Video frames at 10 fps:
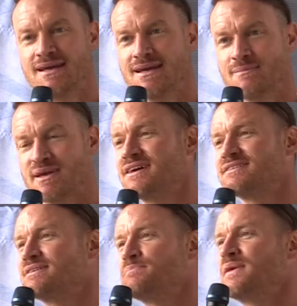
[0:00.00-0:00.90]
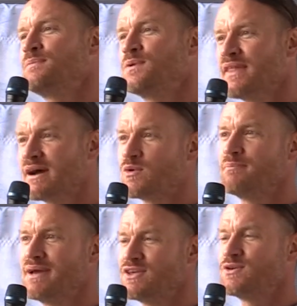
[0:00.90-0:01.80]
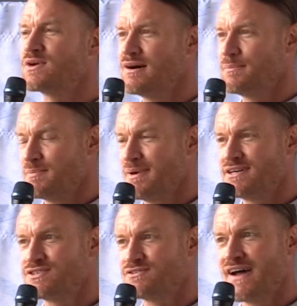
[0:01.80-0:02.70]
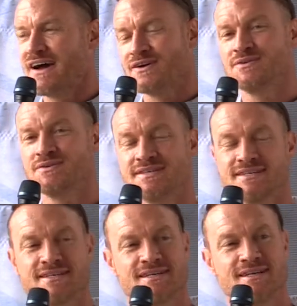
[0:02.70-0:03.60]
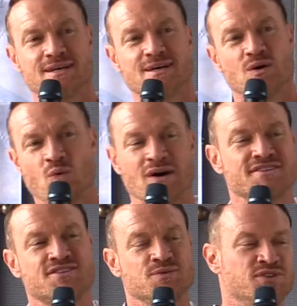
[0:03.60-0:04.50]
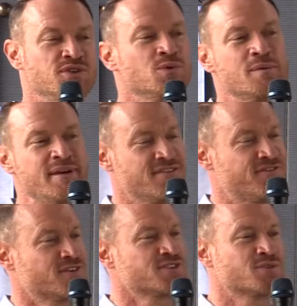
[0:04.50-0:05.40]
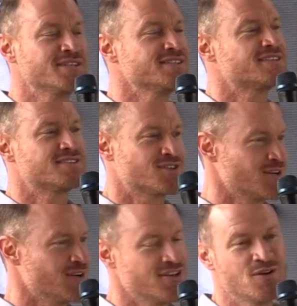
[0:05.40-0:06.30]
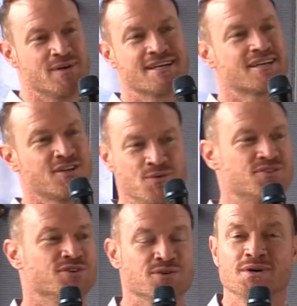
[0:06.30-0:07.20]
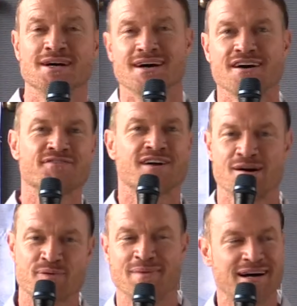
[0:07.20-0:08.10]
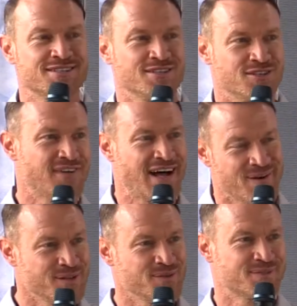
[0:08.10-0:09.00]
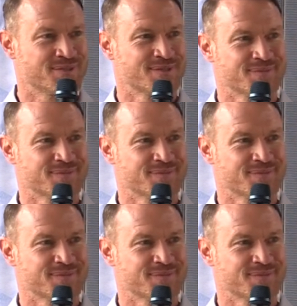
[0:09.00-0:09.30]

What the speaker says: Because the people that will make you compromise your values, once you do, will be the first ones to turn on you and accuse you of compromising your values.